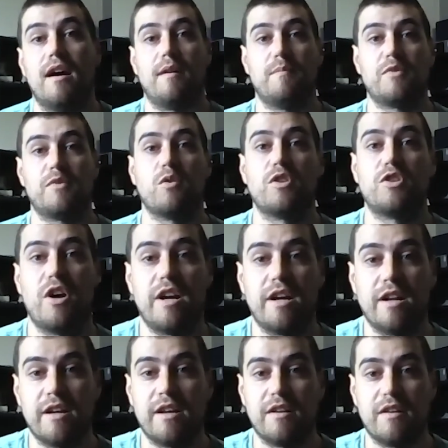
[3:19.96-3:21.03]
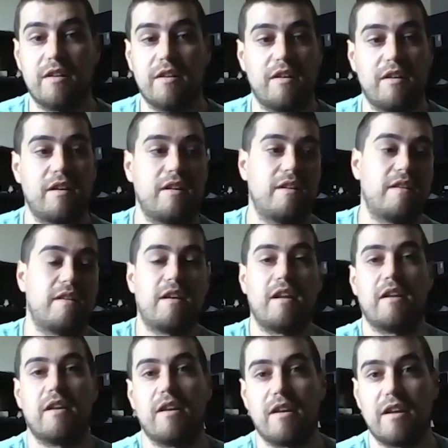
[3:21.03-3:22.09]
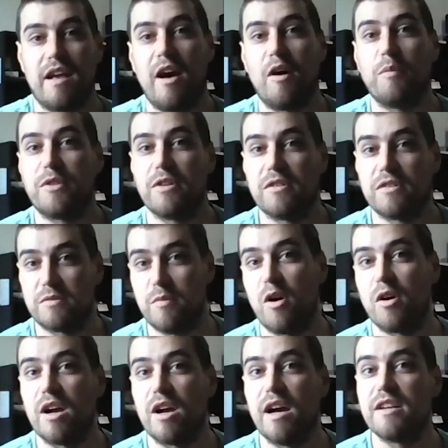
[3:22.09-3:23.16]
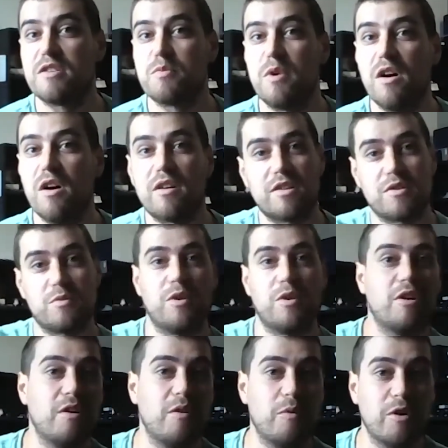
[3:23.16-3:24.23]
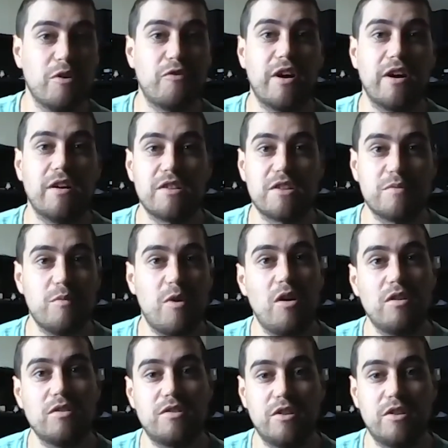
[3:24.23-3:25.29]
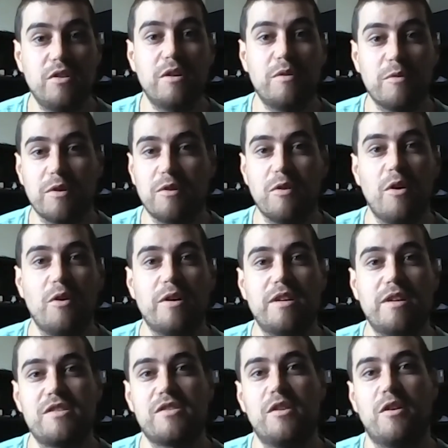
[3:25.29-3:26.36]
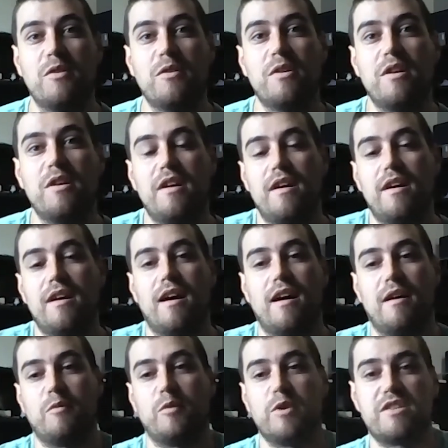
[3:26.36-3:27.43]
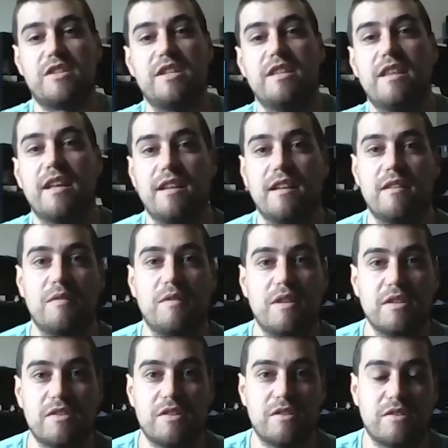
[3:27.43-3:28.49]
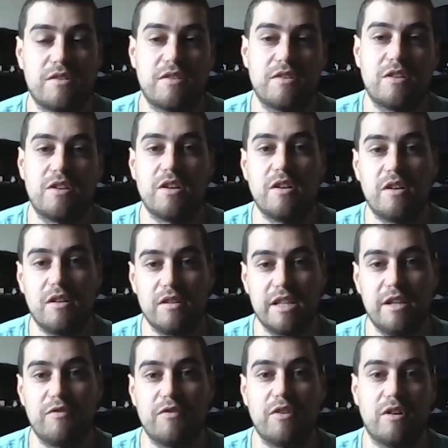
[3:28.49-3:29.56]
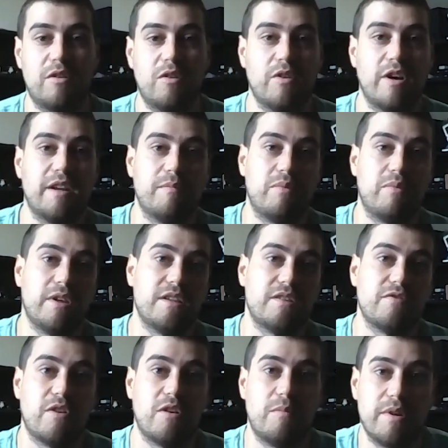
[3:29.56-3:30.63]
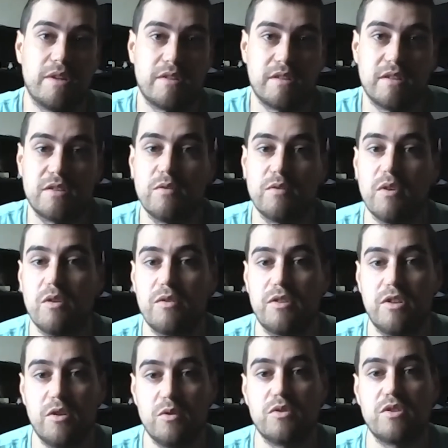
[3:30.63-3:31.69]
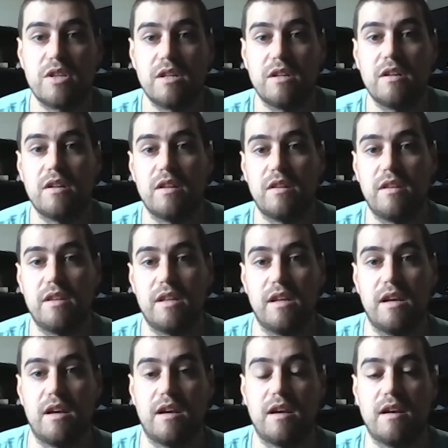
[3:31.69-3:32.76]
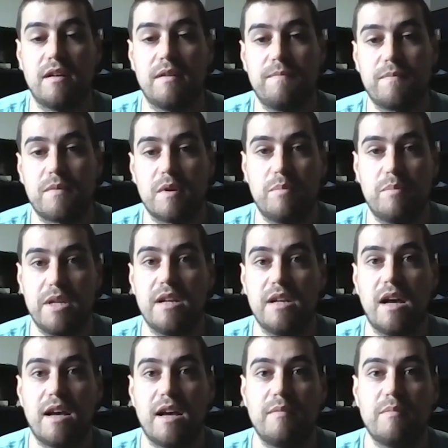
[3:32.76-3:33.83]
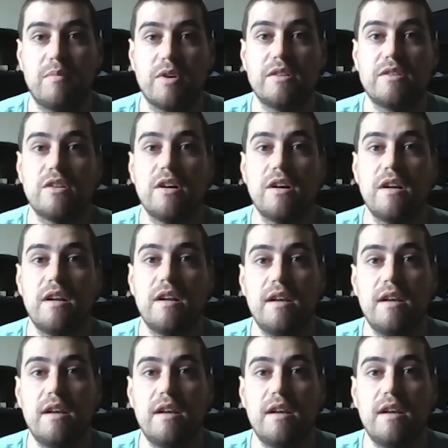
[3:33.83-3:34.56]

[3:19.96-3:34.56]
So we're trying to help the small guy as well, because we're fairly small too, and we're growing. So we see that this could lead for a great place for our business growth using the B9 printer.